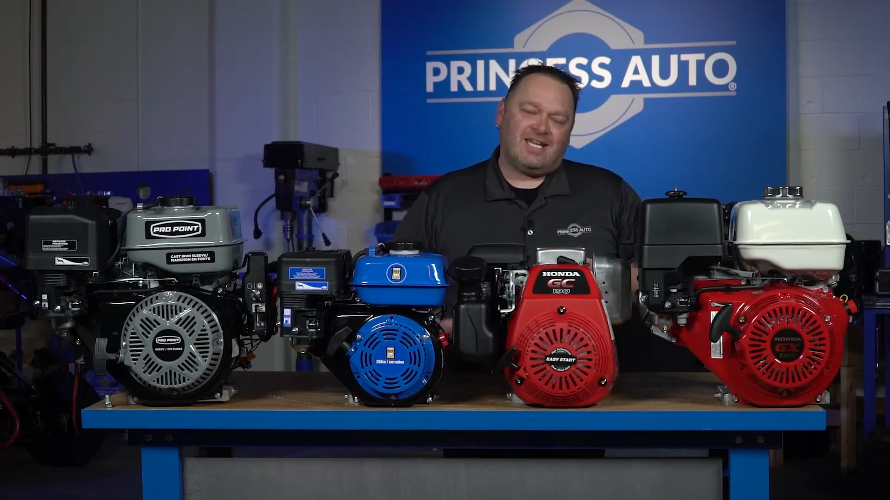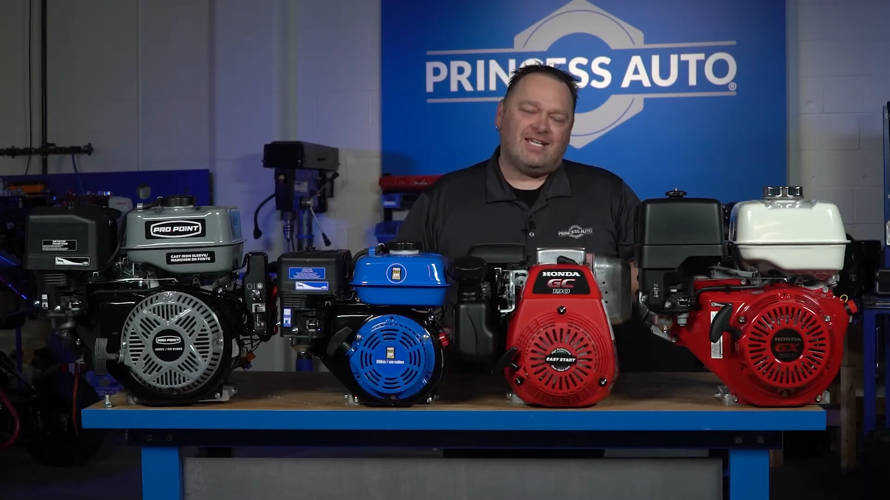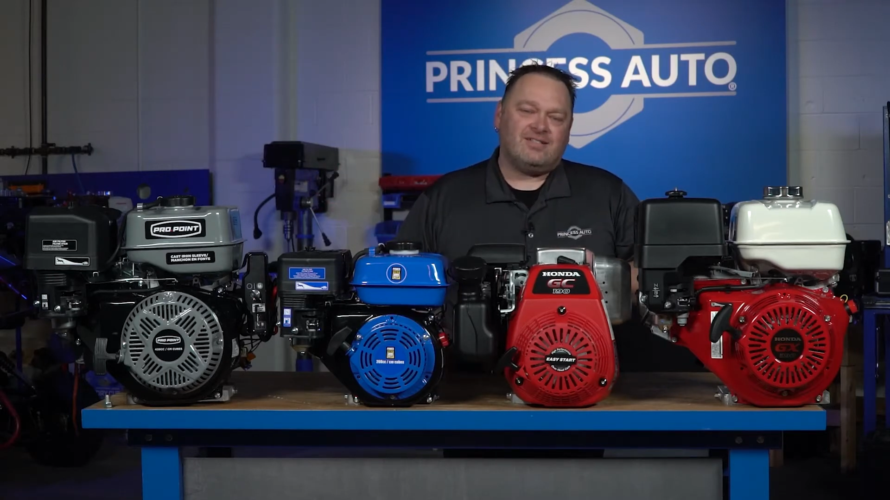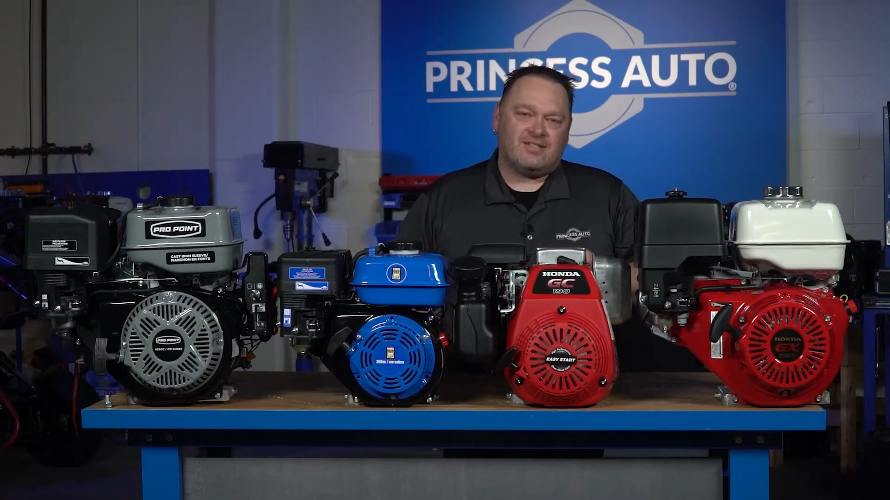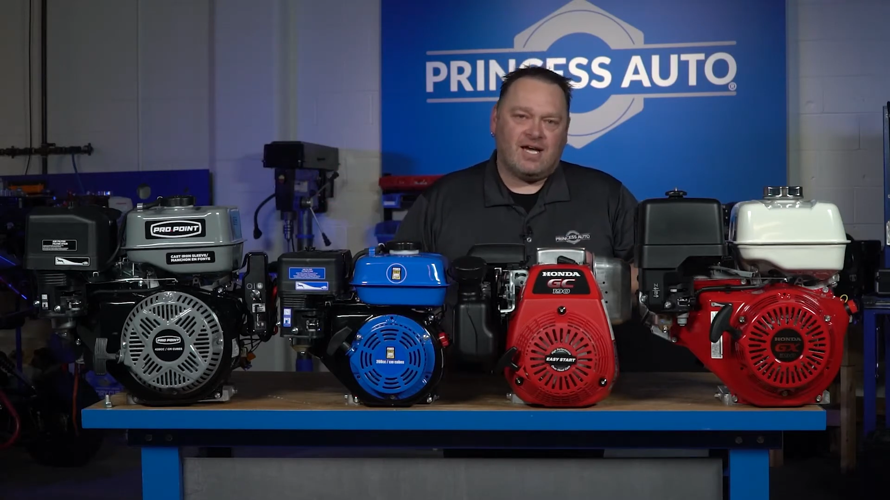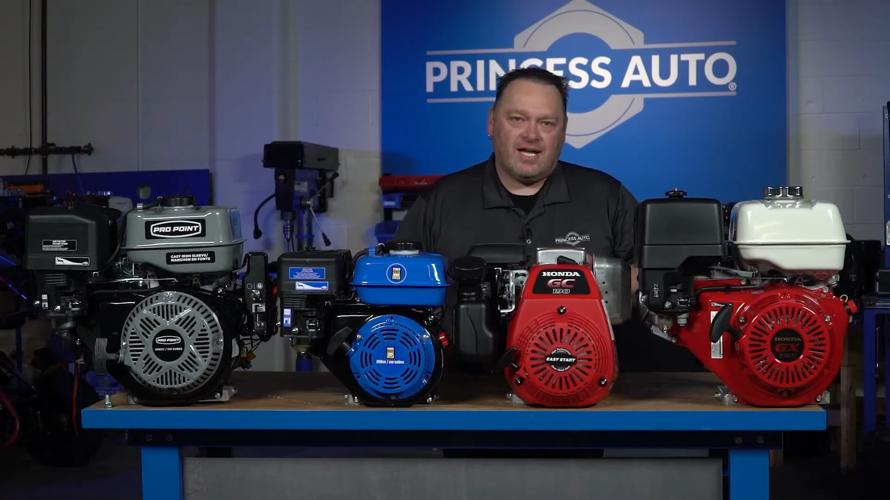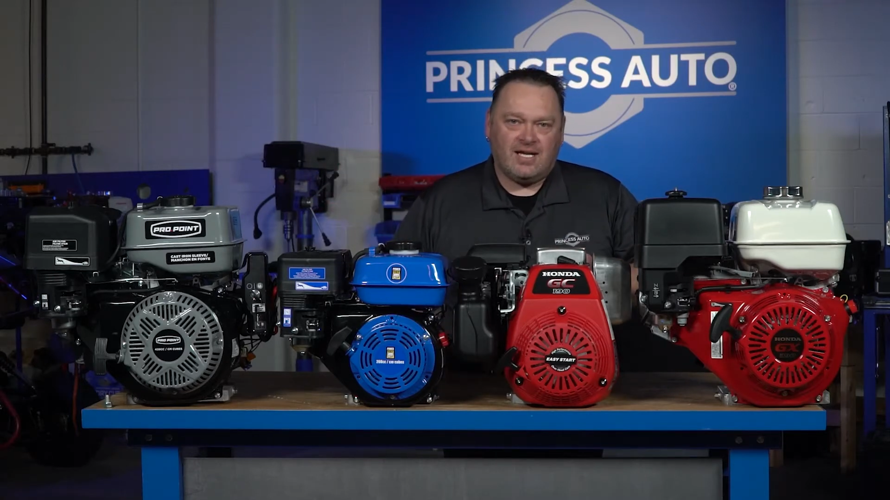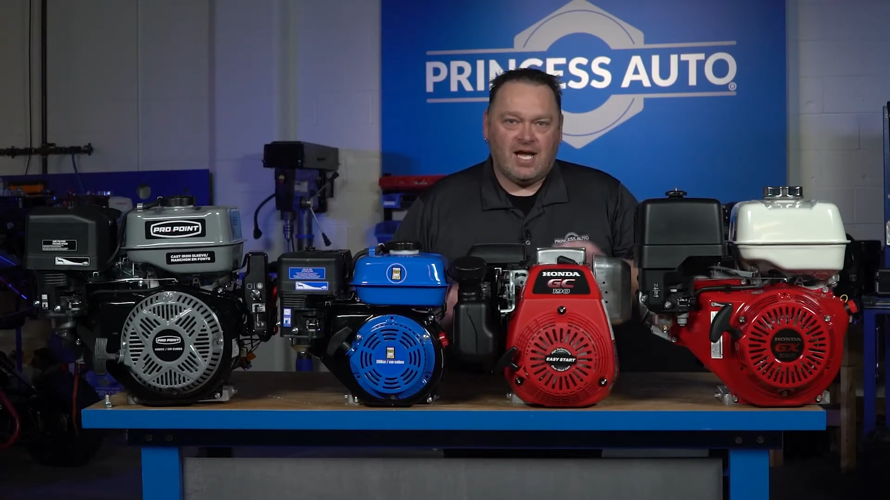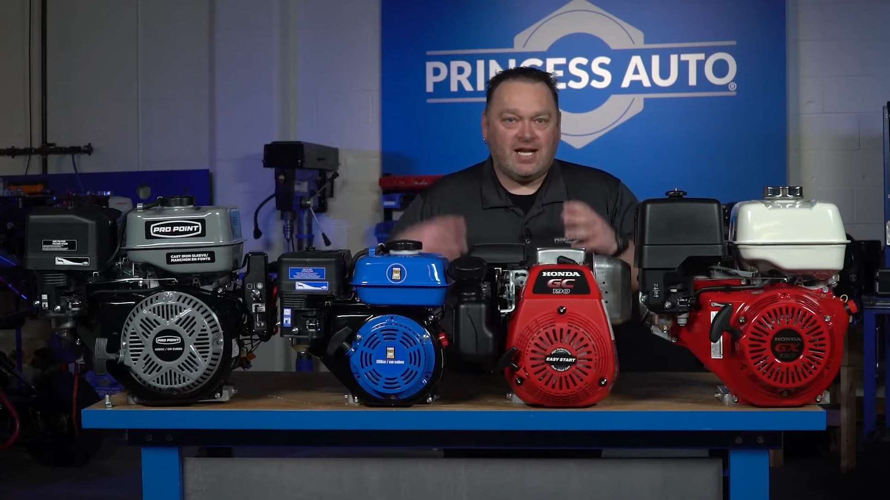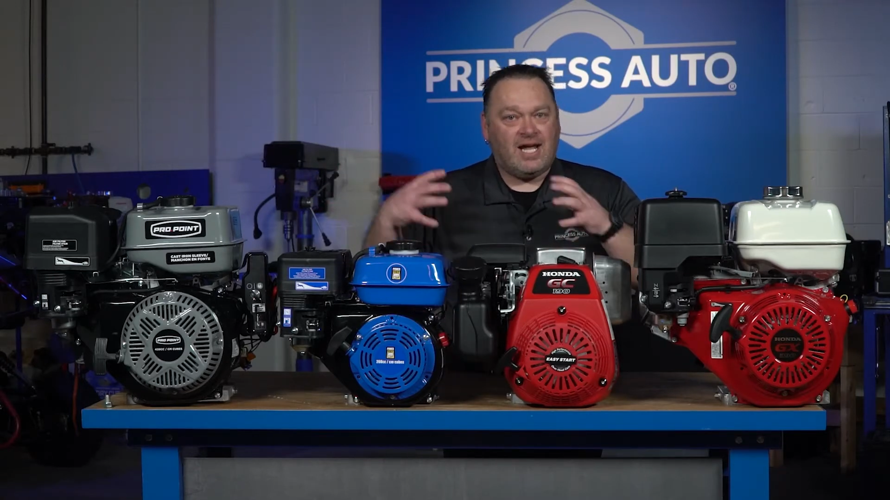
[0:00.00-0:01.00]
inside
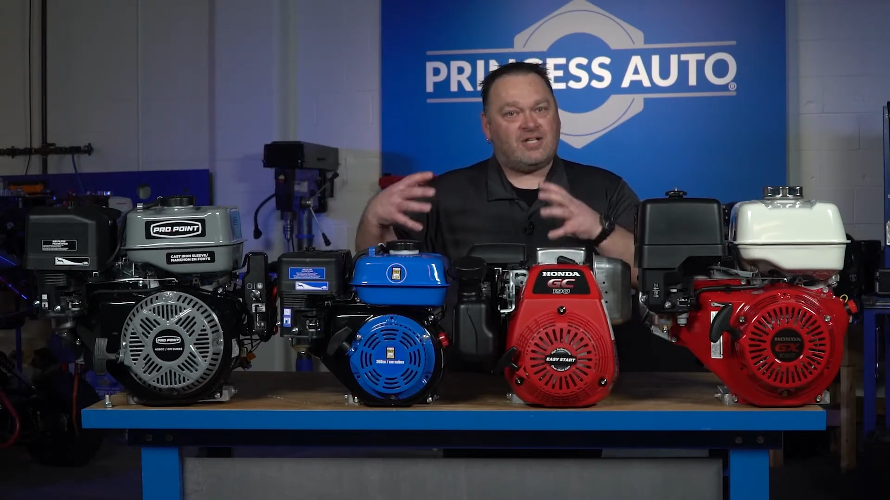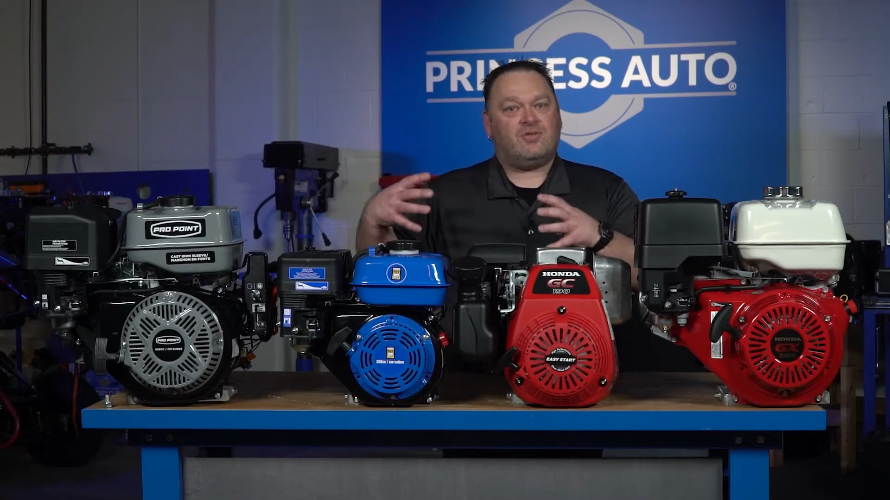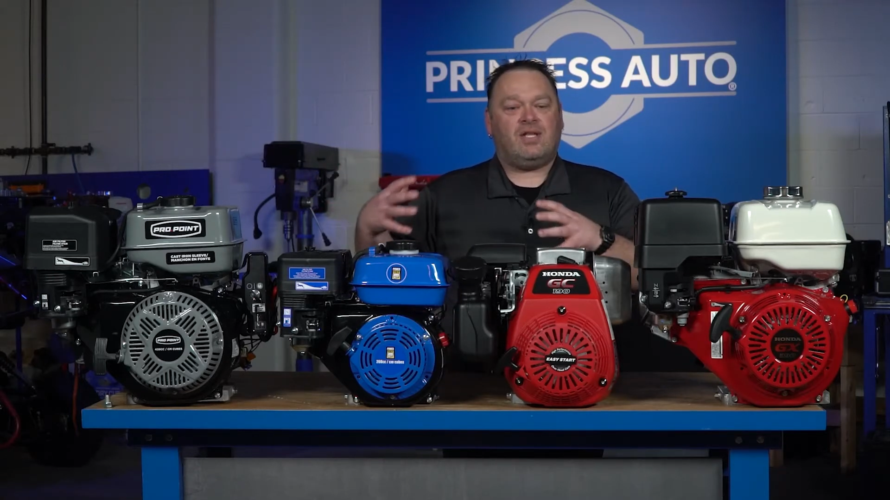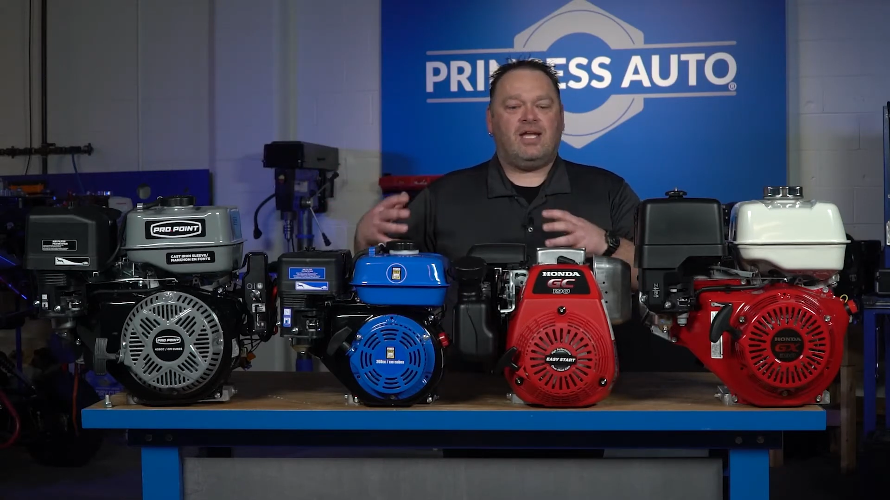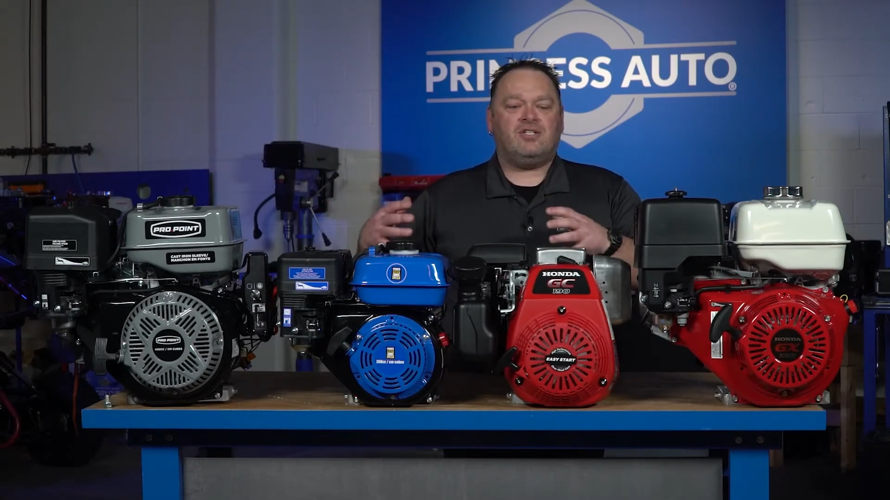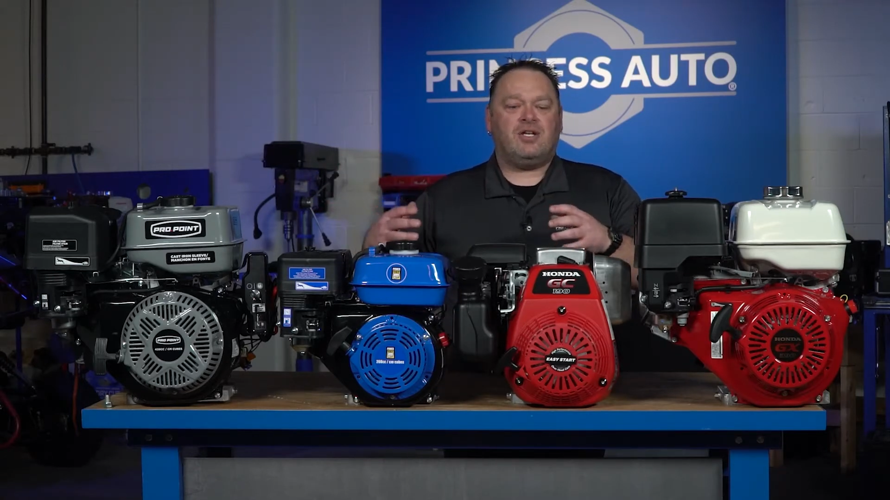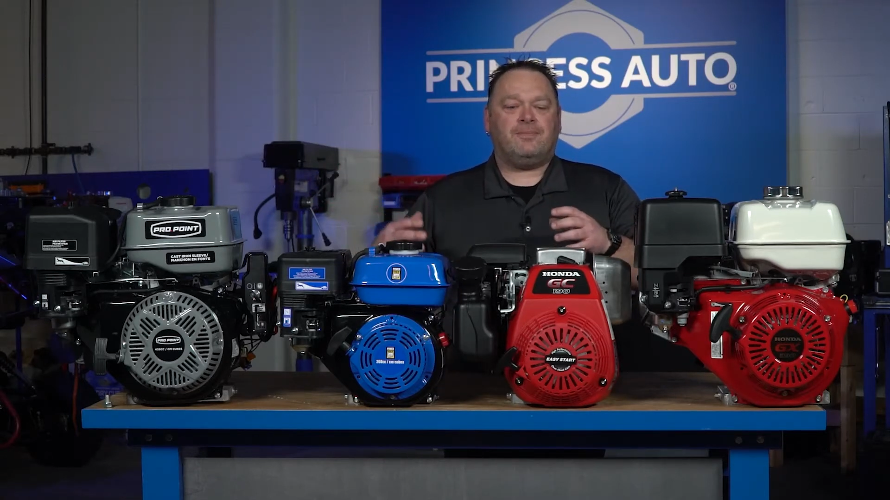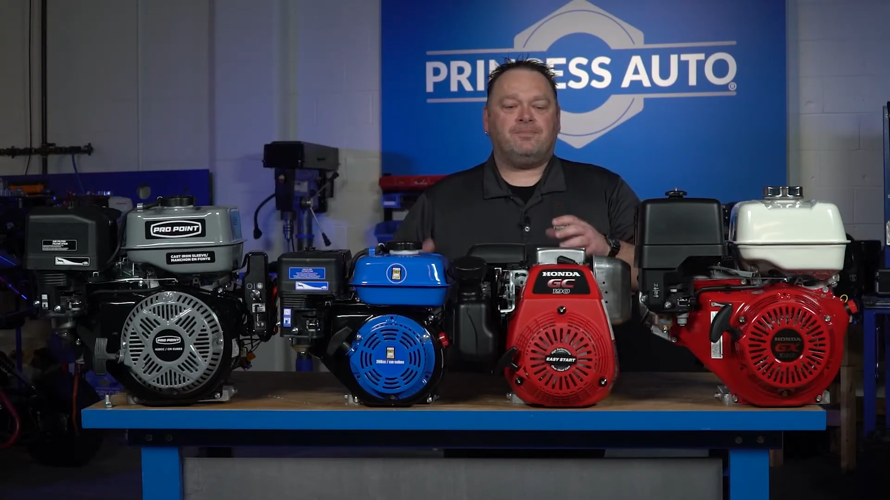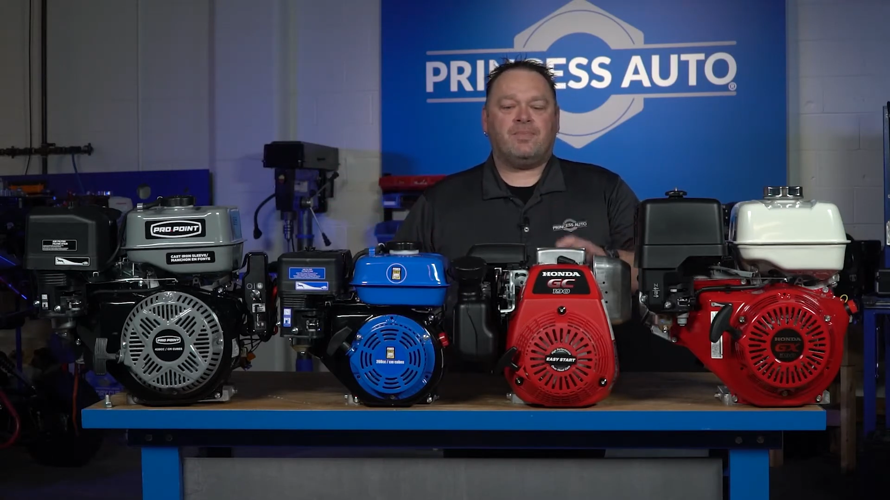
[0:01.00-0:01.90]
an actual engine.